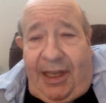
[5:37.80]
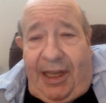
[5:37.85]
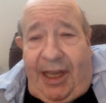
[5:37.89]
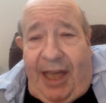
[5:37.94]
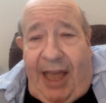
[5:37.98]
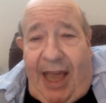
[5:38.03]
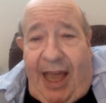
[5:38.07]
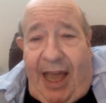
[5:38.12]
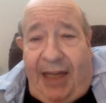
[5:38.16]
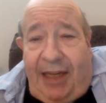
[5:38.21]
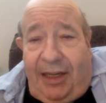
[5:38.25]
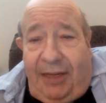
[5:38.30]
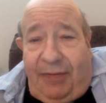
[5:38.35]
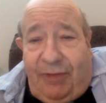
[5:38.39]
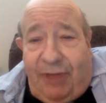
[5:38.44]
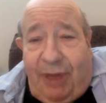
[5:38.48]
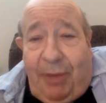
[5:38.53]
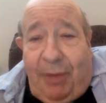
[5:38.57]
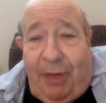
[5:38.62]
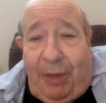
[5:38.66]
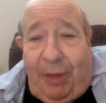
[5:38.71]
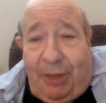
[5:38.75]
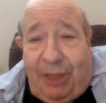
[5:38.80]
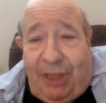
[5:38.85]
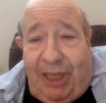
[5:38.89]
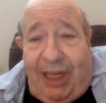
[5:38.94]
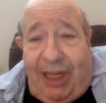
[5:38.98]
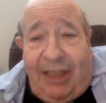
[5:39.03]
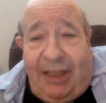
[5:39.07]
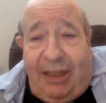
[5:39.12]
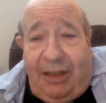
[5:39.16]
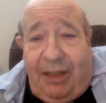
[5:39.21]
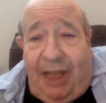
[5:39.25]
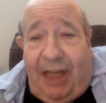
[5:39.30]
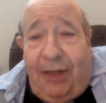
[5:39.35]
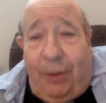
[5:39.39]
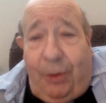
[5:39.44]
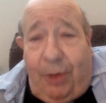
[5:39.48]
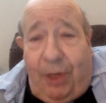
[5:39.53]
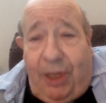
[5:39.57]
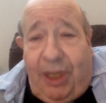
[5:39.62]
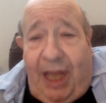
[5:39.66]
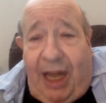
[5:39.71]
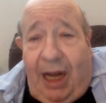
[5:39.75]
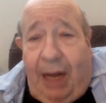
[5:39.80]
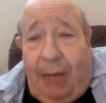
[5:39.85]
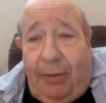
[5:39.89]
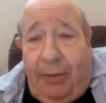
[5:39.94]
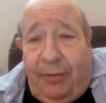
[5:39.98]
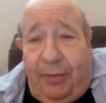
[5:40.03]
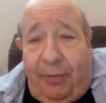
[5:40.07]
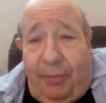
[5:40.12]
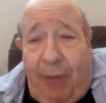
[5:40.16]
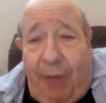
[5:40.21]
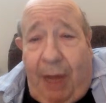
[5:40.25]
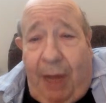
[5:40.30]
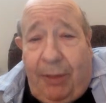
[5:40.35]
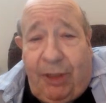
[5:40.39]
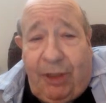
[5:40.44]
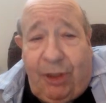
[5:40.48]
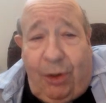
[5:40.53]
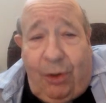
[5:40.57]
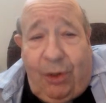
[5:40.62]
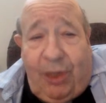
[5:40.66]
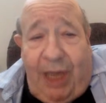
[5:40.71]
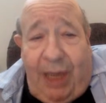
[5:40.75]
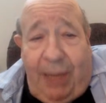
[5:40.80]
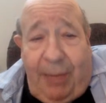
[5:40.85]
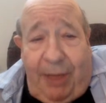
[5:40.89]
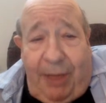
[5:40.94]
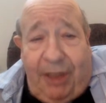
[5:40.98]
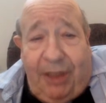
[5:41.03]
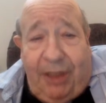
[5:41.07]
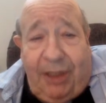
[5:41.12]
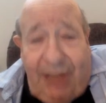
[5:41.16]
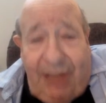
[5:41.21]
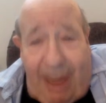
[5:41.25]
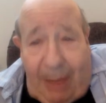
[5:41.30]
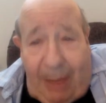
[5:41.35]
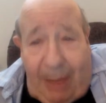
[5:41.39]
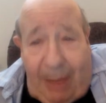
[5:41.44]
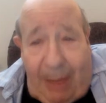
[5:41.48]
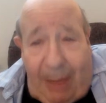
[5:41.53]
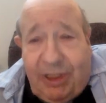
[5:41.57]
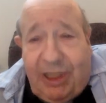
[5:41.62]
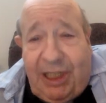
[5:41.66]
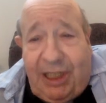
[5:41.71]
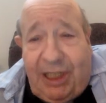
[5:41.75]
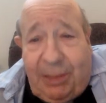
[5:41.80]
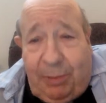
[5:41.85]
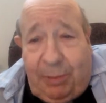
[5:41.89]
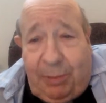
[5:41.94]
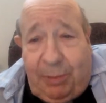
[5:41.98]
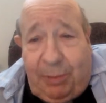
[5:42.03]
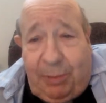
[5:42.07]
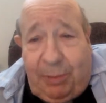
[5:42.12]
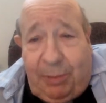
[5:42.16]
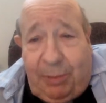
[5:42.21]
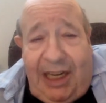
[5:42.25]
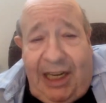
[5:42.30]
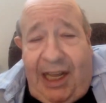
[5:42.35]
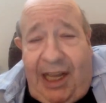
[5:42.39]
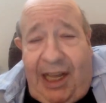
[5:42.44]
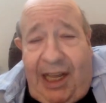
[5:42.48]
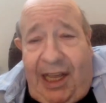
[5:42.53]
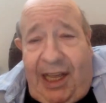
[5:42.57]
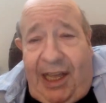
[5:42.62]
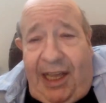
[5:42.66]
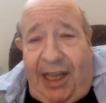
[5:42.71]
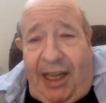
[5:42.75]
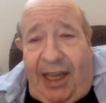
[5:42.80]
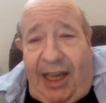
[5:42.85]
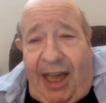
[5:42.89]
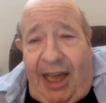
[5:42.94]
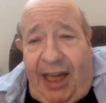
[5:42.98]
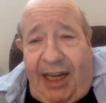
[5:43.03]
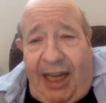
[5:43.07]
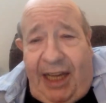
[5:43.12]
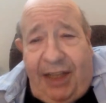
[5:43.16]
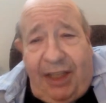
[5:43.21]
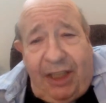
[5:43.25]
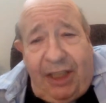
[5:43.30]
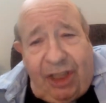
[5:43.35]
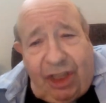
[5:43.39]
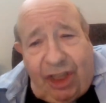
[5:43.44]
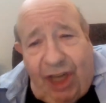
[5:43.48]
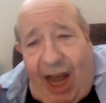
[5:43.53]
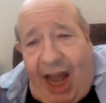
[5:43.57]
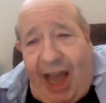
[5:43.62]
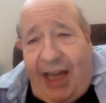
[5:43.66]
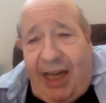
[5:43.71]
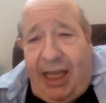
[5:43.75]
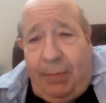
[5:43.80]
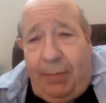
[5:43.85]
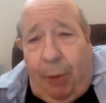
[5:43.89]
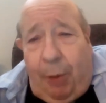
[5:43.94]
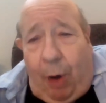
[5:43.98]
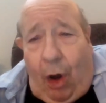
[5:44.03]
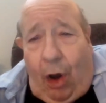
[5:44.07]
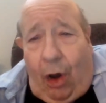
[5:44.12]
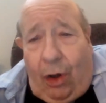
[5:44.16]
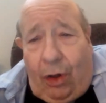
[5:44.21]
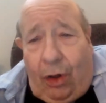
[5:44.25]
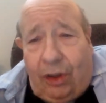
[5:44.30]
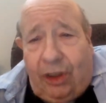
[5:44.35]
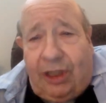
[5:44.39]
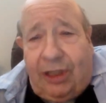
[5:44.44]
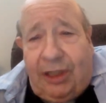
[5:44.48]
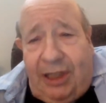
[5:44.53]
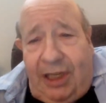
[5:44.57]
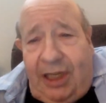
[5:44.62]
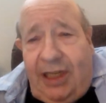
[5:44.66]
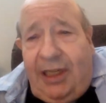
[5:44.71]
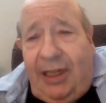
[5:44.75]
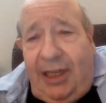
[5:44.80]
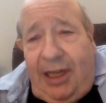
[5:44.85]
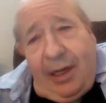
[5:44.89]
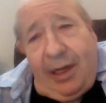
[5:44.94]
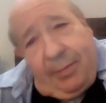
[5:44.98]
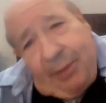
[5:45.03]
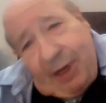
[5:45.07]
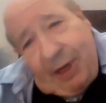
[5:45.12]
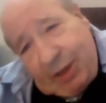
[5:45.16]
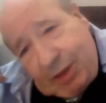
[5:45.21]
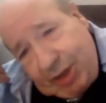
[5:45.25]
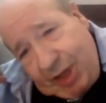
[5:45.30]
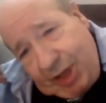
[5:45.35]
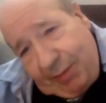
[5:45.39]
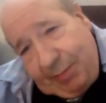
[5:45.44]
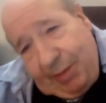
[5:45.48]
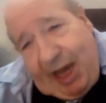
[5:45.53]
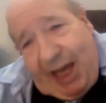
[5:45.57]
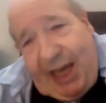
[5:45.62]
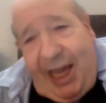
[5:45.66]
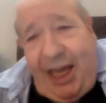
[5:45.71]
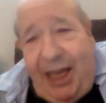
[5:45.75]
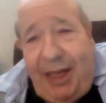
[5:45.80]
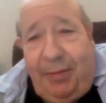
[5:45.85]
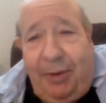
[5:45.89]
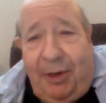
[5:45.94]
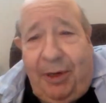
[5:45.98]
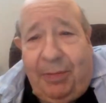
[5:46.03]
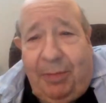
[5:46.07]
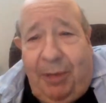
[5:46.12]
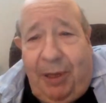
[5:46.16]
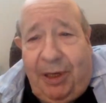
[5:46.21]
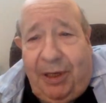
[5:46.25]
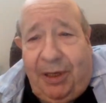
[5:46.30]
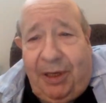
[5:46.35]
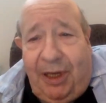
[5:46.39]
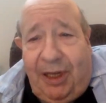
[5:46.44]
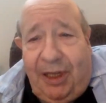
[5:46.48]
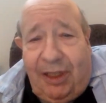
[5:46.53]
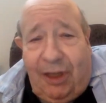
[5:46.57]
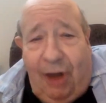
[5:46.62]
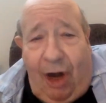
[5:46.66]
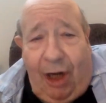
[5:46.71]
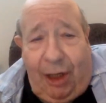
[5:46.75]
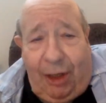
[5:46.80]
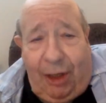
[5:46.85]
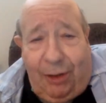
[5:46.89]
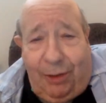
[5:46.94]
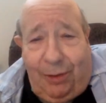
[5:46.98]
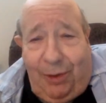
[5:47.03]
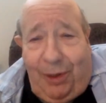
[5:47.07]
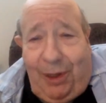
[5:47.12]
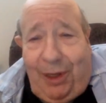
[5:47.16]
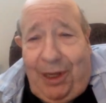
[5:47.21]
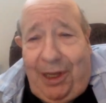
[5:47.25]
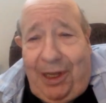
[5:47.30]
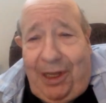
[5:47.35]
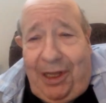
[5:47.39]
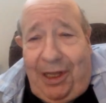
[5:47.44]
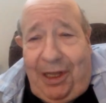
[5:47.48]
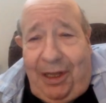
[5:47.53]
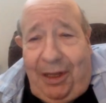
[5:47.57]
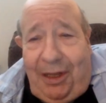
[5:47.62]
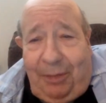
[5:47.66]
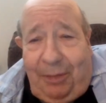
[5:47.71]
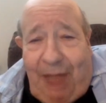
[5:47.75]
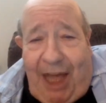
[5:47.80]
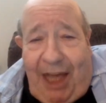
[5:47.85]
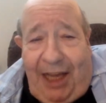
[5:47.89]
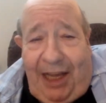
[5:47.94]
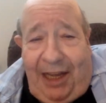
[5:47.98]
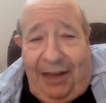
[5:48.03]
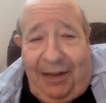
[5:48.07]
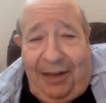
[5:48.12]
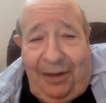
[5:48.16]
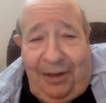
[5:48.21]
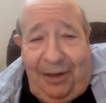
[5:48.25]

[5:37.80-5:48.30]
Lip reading: and if somebody was sitting there, they knew to get up if Papa Joe came in, because that was his place. And he had this shiny bald, much like my head, but darker, black,